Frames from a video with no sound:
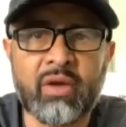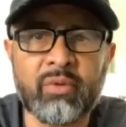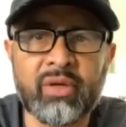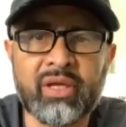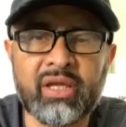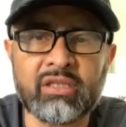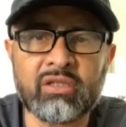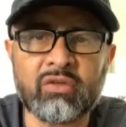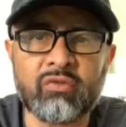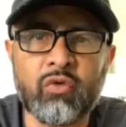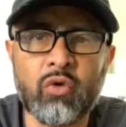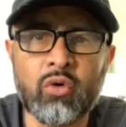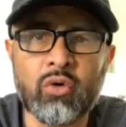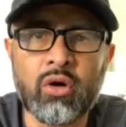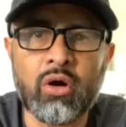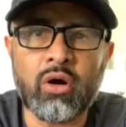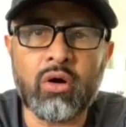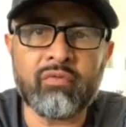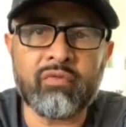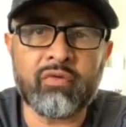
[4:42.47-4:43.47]
get the phone
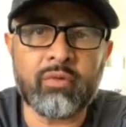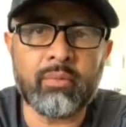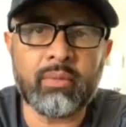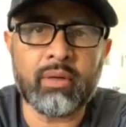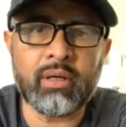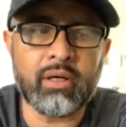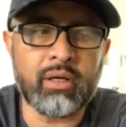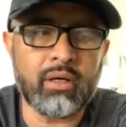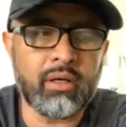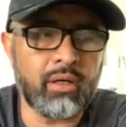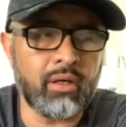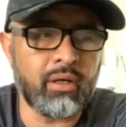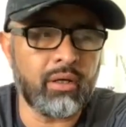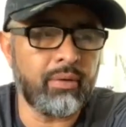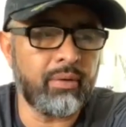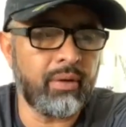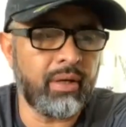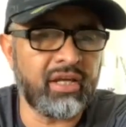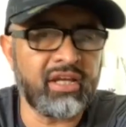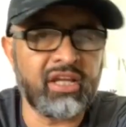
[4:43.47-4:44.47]
call from
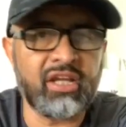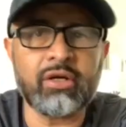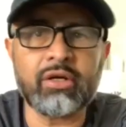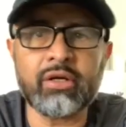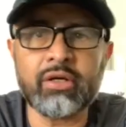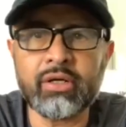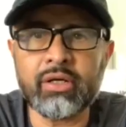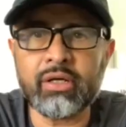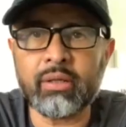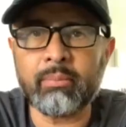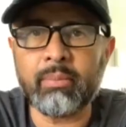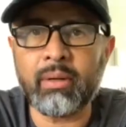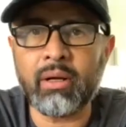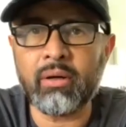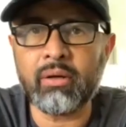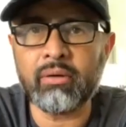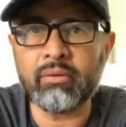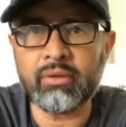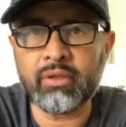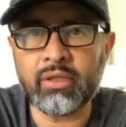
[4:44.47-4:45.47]
Eddie Hearn
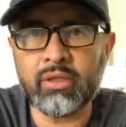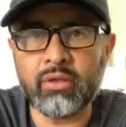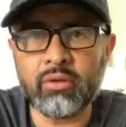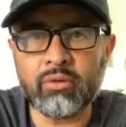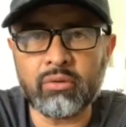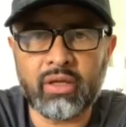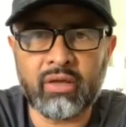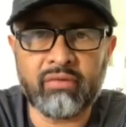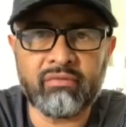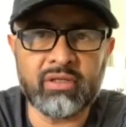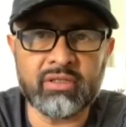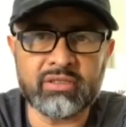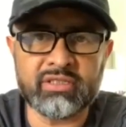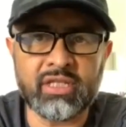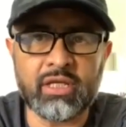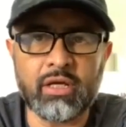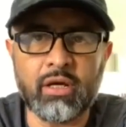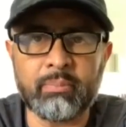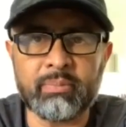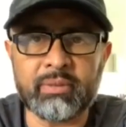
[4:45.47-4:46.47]
about giving us
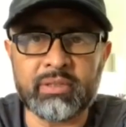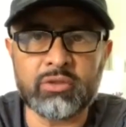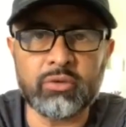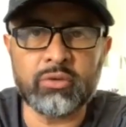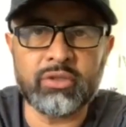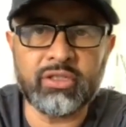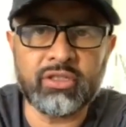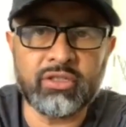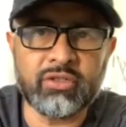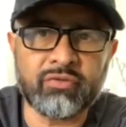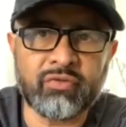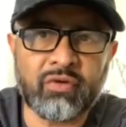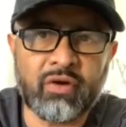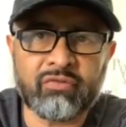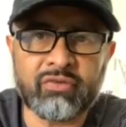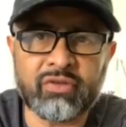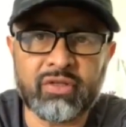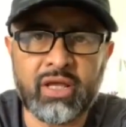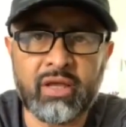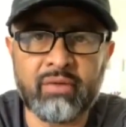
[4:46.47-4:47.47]
the opportunity to fight
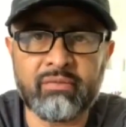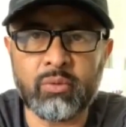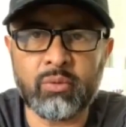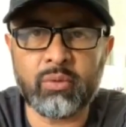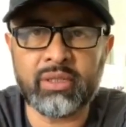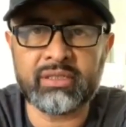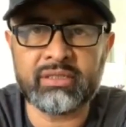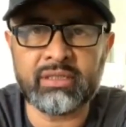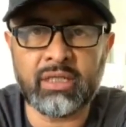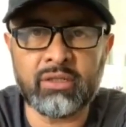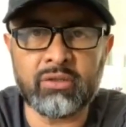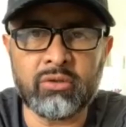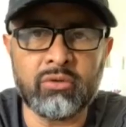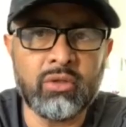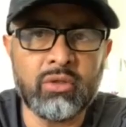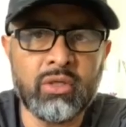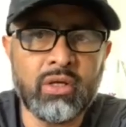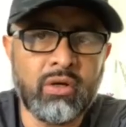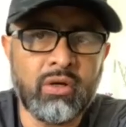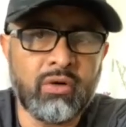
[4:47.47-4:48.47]
for the heavyweight title
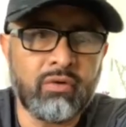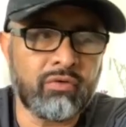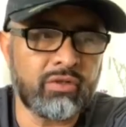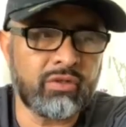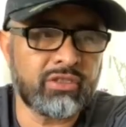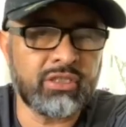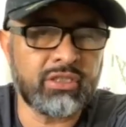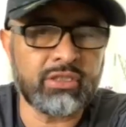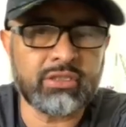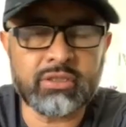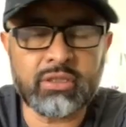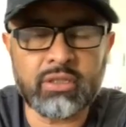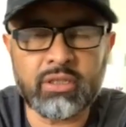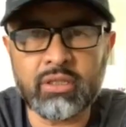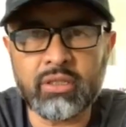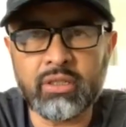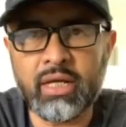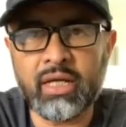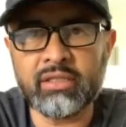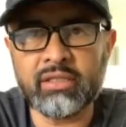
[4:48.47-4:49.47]
versus
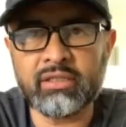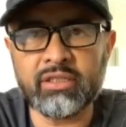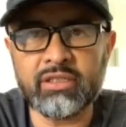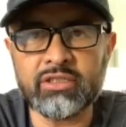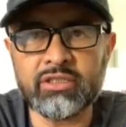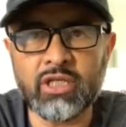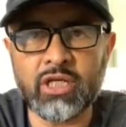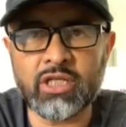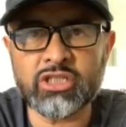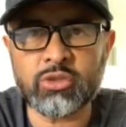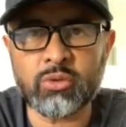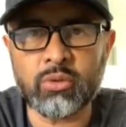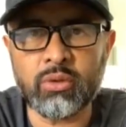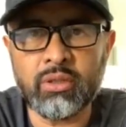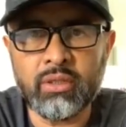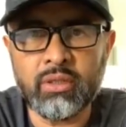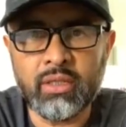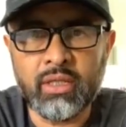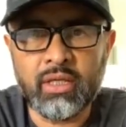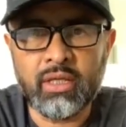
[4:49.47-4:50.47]
Anthony Joshua.
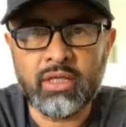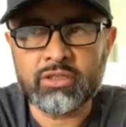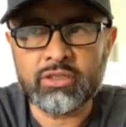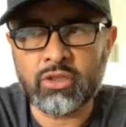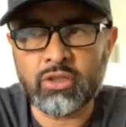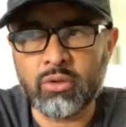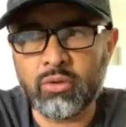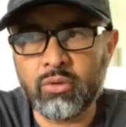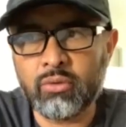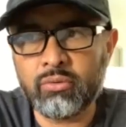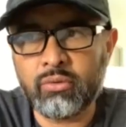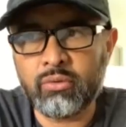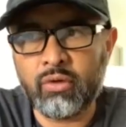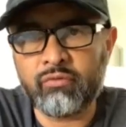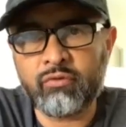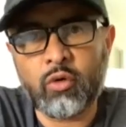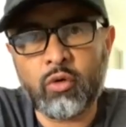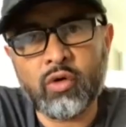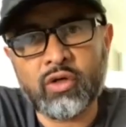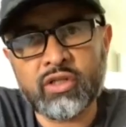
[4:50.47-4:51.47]
So
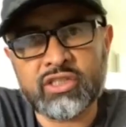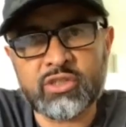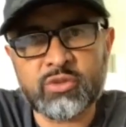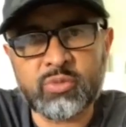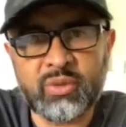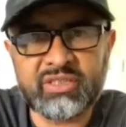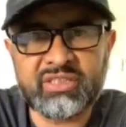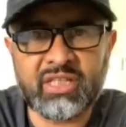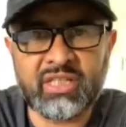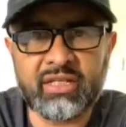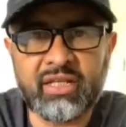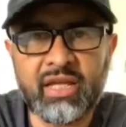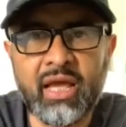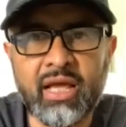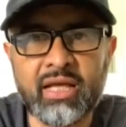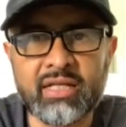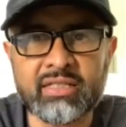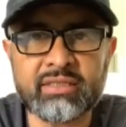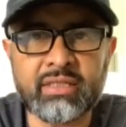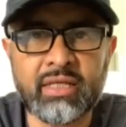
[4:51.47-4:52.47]
of course we said
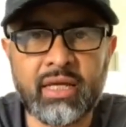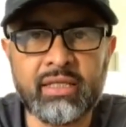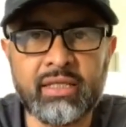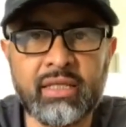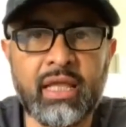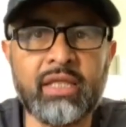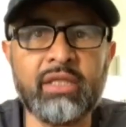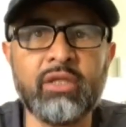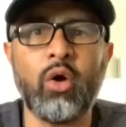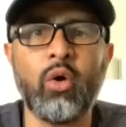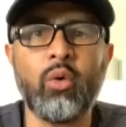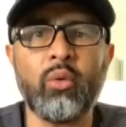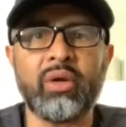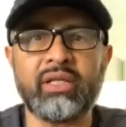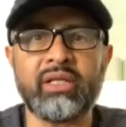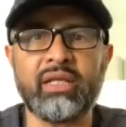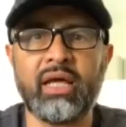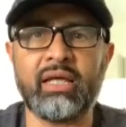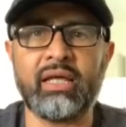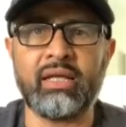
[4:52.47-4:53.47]
yes, and then
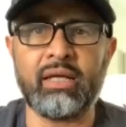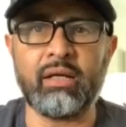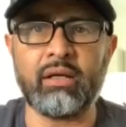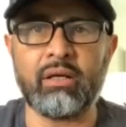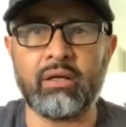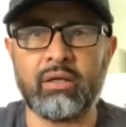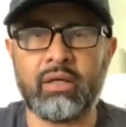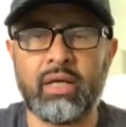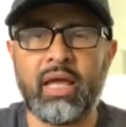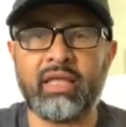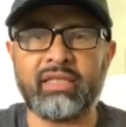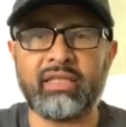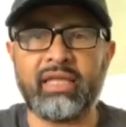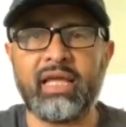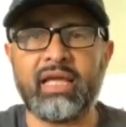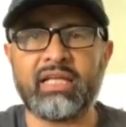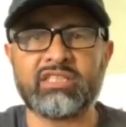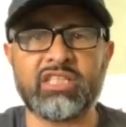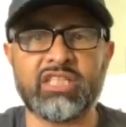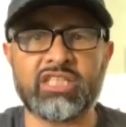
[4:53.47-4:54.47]
knowing that Andy
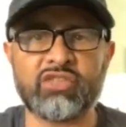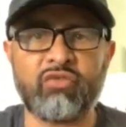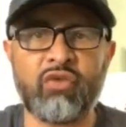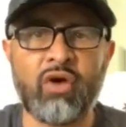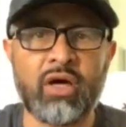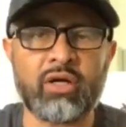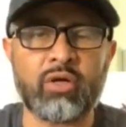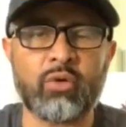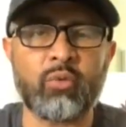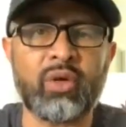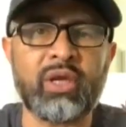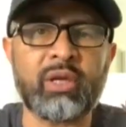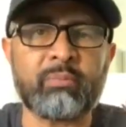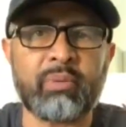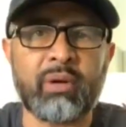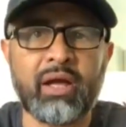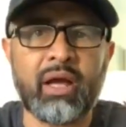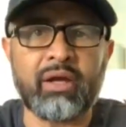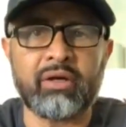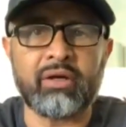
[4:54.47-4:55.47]
had just fought a week
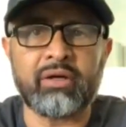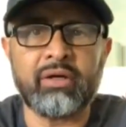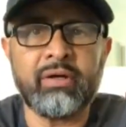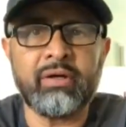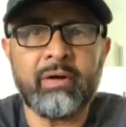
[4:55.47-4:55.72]
prior,